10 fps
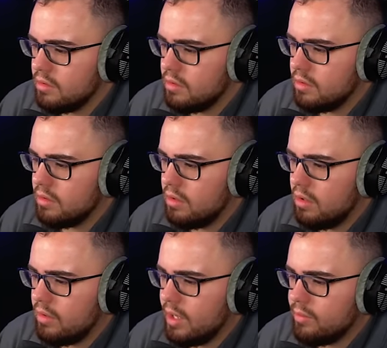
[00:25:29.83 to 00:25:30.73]
Get
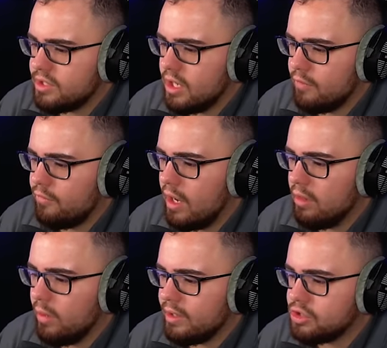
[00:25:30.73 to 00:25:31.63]
going. Okay, we just gotta
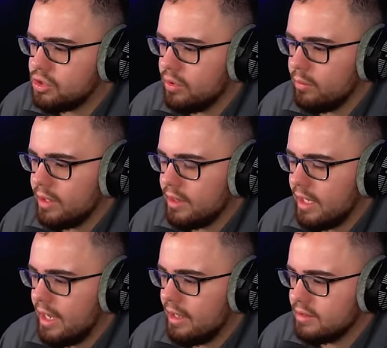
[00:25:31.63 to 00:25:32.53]
follow it and shoot it when it
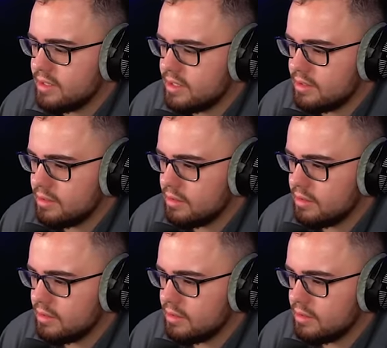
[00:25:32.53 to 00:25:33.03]
lands.